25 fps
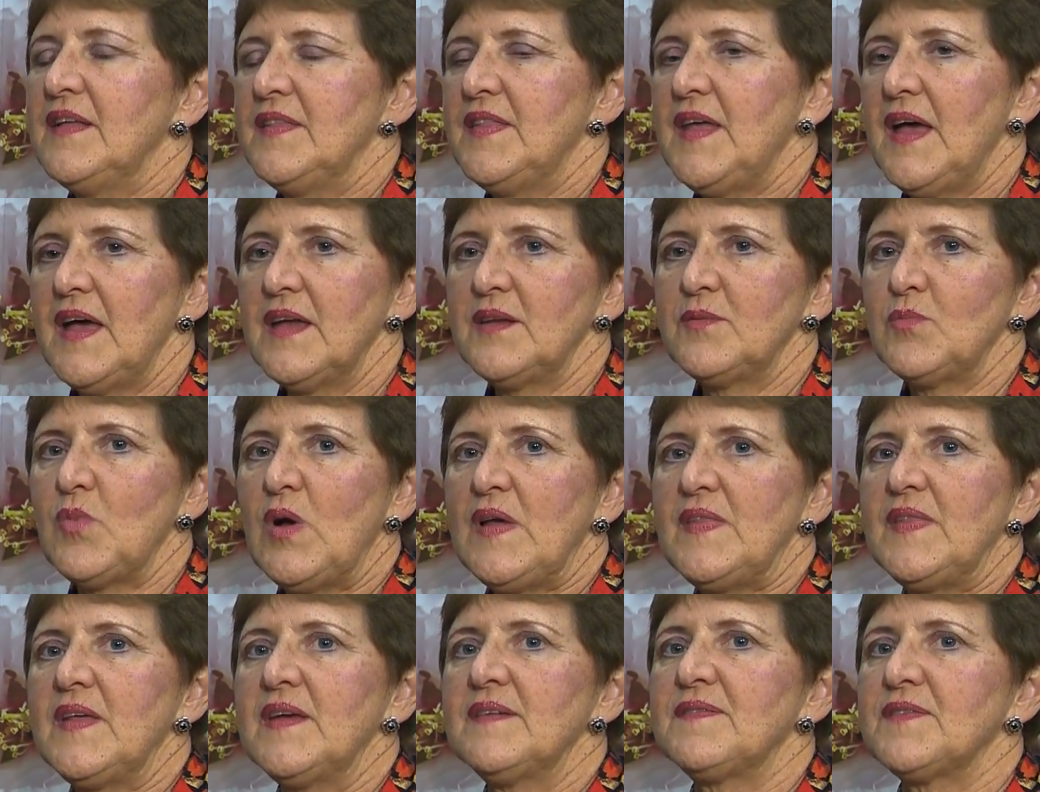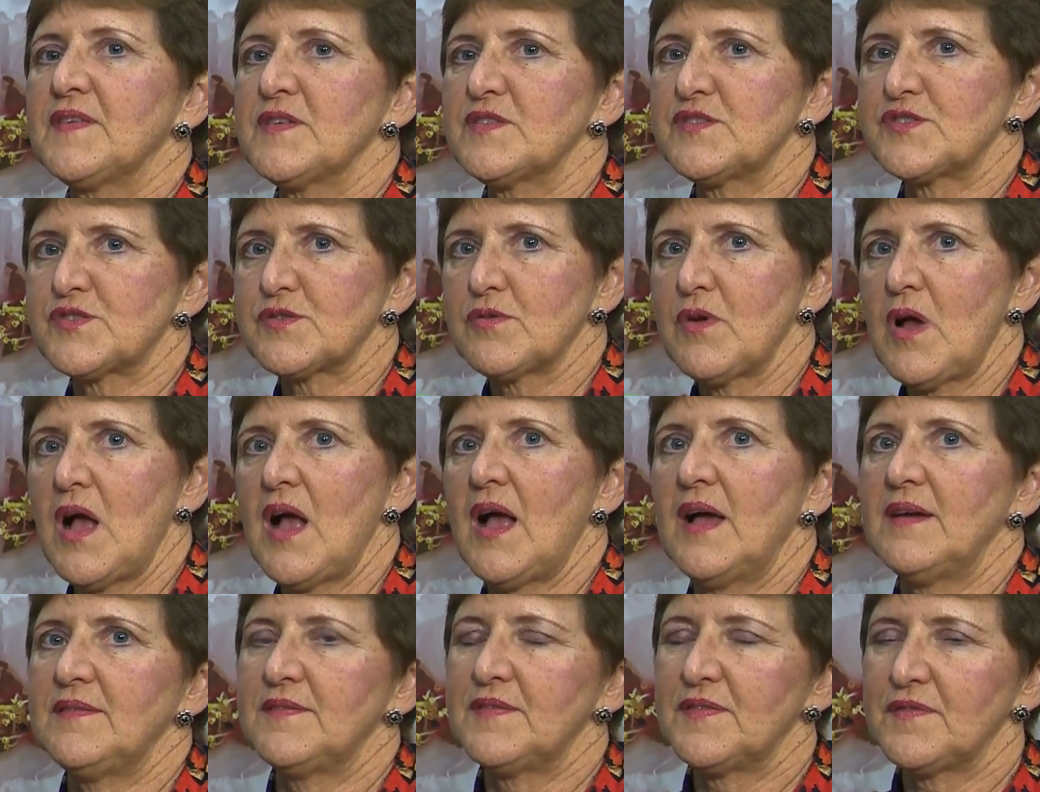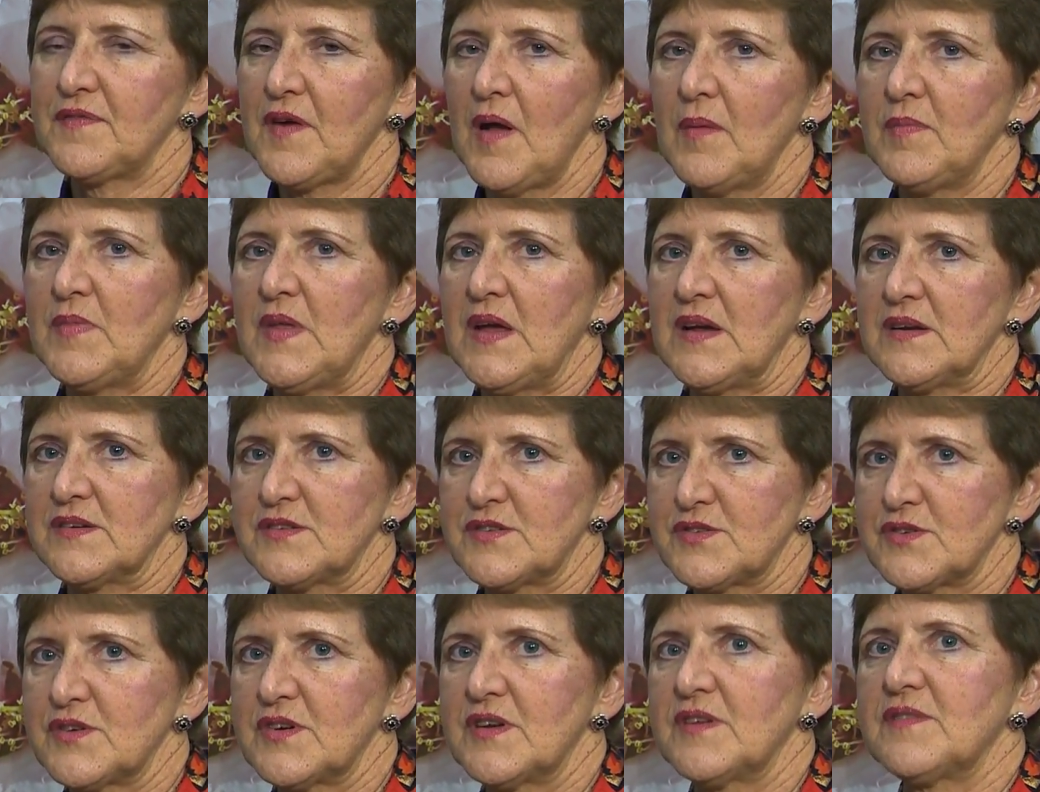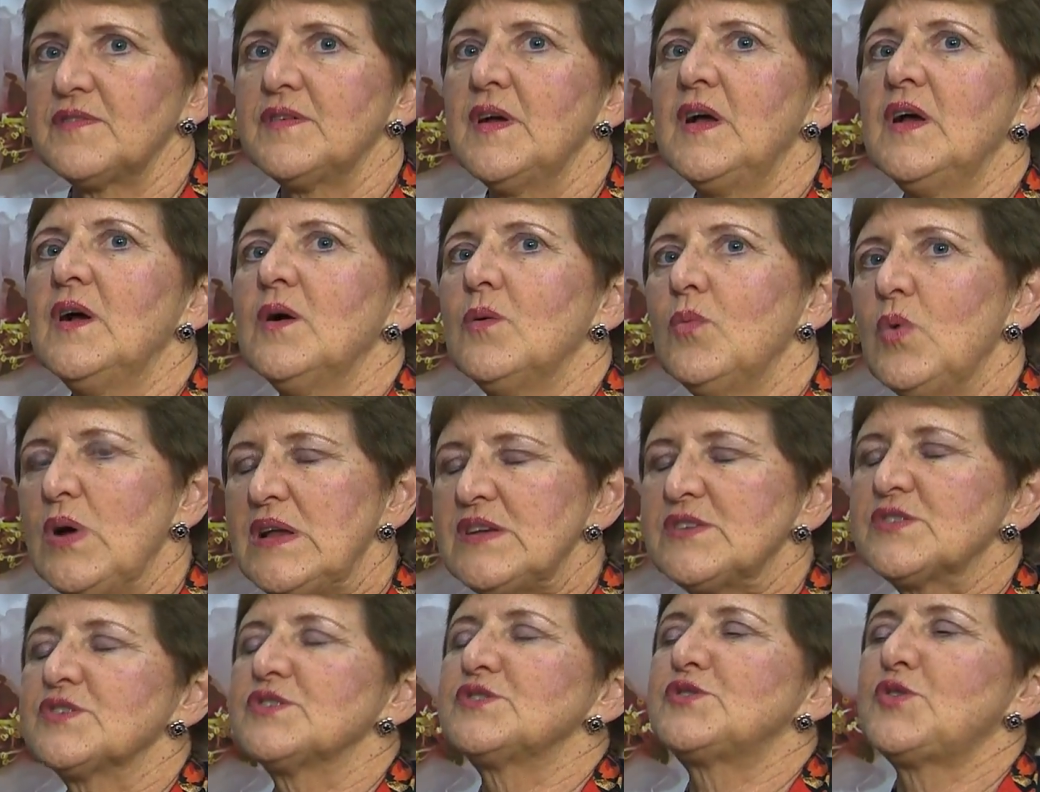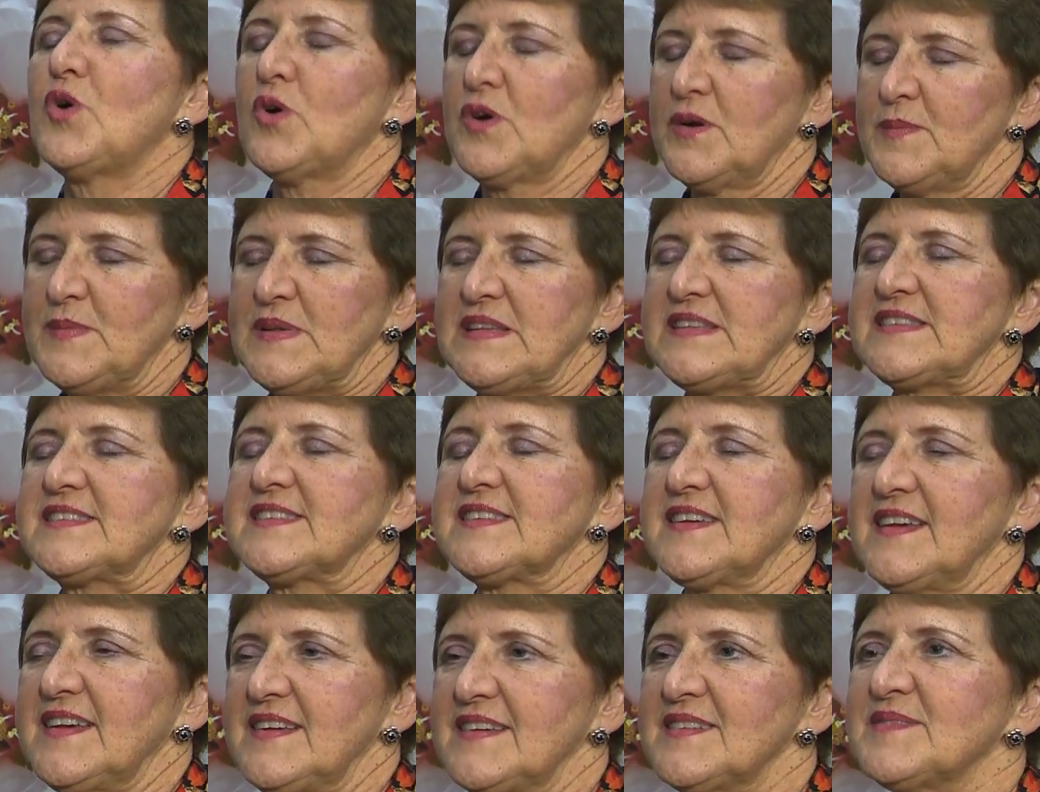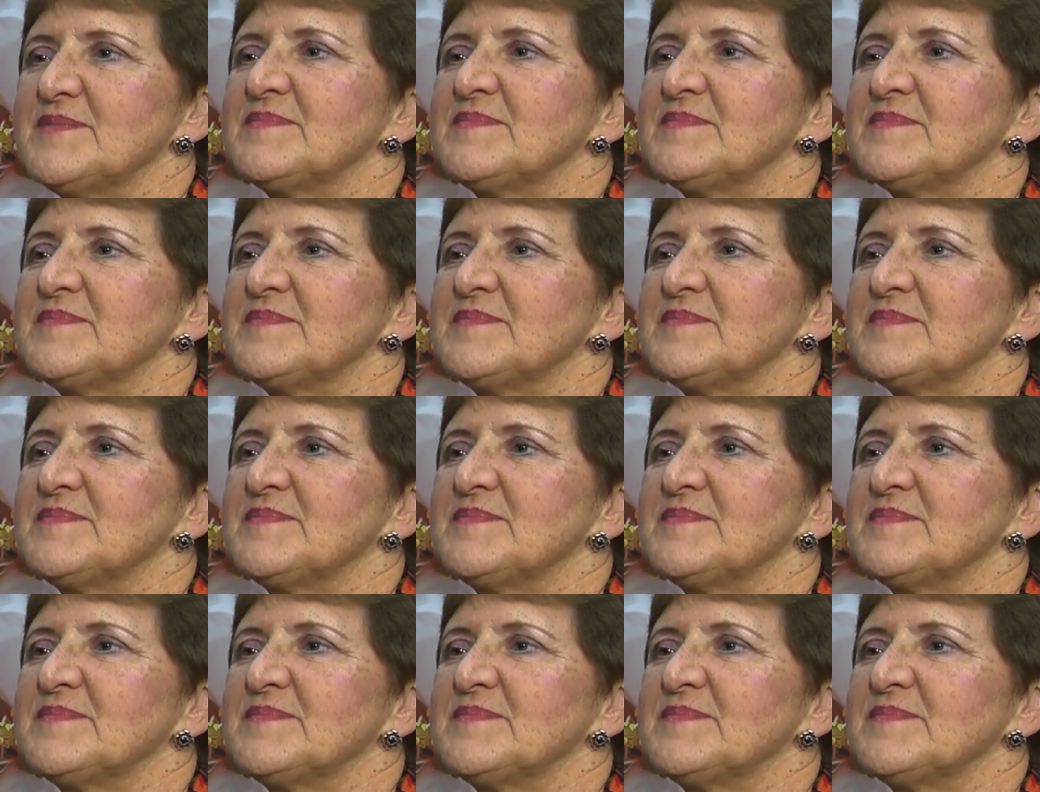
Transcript: than when they first arrived from their sort of winter dormancy.